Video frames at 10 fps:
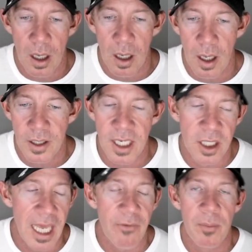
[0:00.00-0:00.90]
essentially
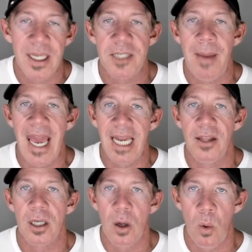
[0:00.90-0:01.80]
everybody's paid in the
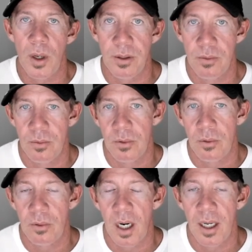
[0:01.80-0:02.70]
coin,
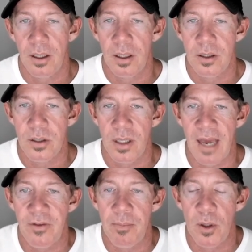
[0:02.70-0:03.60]
right? And so they have
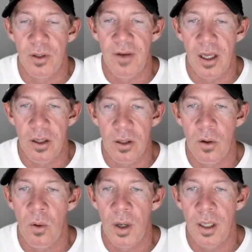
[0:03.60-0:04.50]
to build the value of the
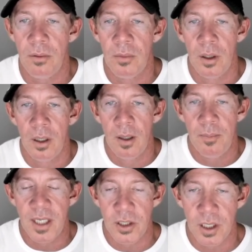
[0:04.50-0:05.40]
coin,
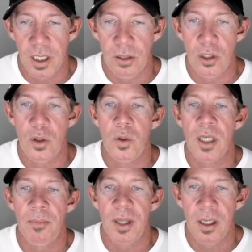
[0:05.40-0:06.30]
potentially do
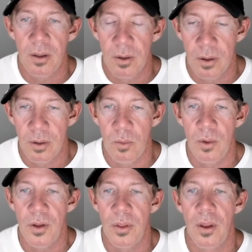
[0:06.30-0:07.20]
something
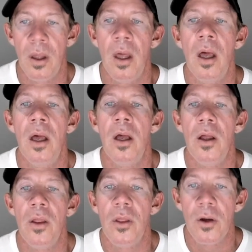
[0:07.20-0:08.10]
with
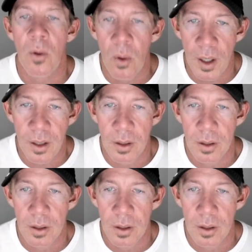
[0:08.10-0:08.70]
the coin,